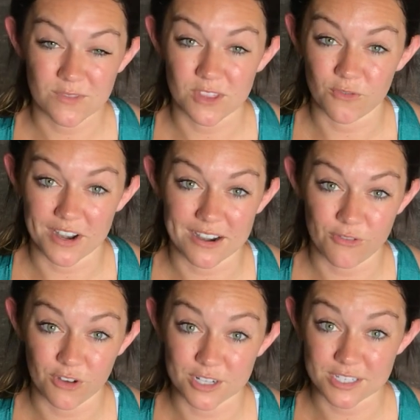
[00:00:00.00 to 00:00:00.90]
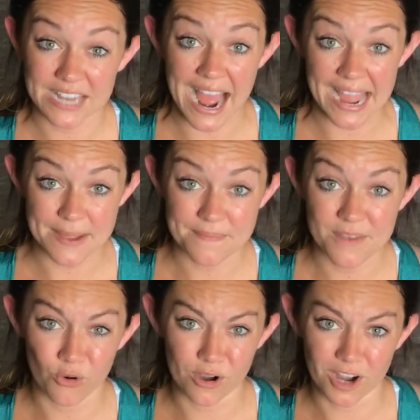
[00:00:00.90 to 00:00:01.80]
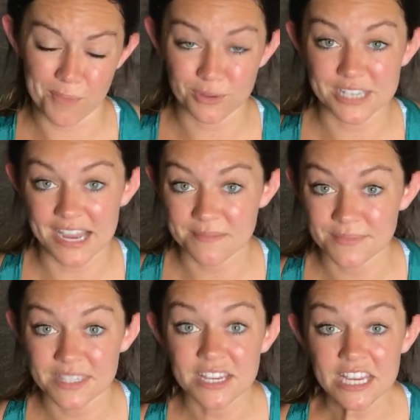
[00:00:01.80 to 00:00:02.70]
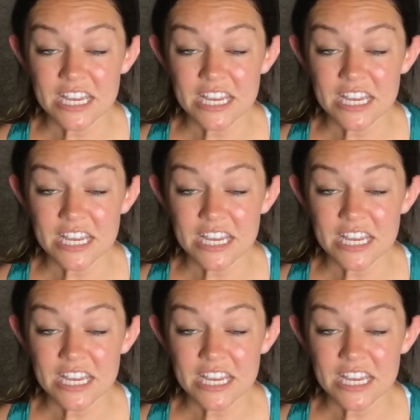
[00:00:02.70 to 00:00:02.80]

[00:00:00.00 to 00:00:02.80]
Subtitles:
for the very first time or a couple times,